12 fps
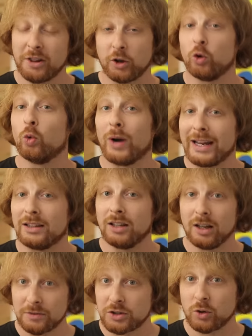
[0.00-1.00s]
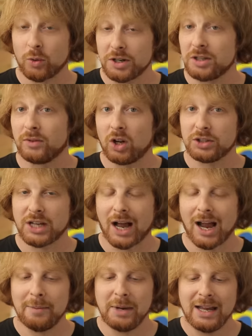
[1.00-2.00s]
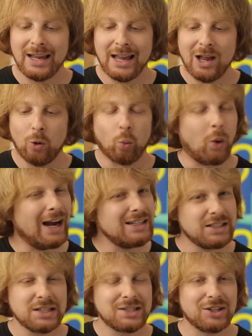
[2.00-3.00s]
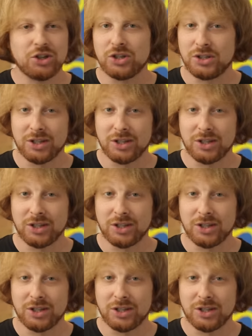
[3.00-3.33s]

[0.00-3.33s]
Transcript: of the great love stories of all time, why is it such a